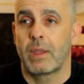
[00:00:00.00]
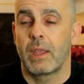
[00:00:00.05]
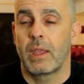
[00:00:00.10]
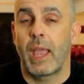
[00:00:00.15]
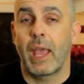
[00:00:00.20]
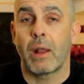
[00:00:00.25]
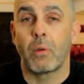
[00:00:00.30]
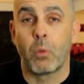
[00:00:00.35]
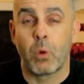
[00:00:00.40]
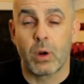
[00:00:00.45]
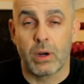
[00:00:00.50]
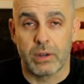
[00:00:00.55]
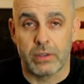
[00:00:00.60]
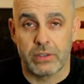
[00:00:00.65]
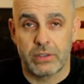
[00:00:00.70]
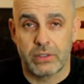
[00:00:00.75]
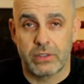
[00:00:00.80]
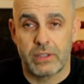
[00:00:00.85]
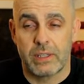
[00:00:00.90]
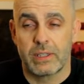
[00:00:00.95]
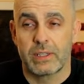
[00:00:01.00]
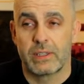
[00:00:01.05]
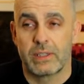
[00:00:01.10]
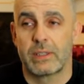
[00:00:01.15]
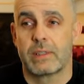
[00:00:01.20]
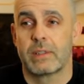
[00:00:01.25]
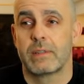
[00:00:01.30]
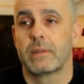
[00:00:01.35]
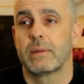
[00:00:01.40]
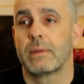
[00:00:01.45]
at worst,
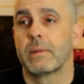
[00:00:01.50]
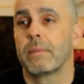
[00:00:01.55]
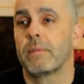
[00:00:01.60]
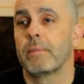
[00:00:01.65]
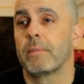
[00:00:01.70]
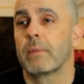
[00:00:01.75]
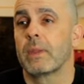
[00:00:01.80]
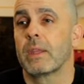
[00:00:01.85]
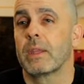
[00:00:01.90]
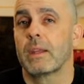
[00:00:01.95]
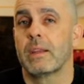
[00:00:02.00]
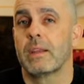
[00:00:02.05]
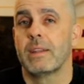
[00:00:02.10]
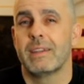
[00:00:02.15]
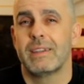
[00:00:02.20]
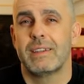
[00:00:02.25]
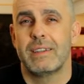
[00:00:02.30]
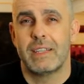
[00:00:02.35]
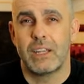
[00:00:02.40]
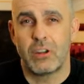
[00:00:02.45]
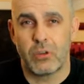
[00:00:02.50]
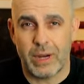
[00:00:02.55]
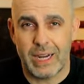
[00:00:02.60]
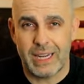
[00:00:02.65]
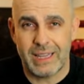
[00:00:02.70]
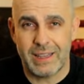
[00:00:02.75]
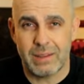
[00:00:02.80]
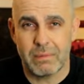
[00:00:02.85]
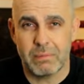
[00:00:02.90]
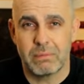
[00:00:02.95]

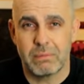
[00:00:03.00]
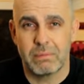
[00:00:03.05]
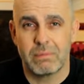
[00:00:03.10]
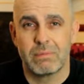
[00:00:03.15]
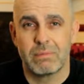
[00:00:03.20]
degrade them,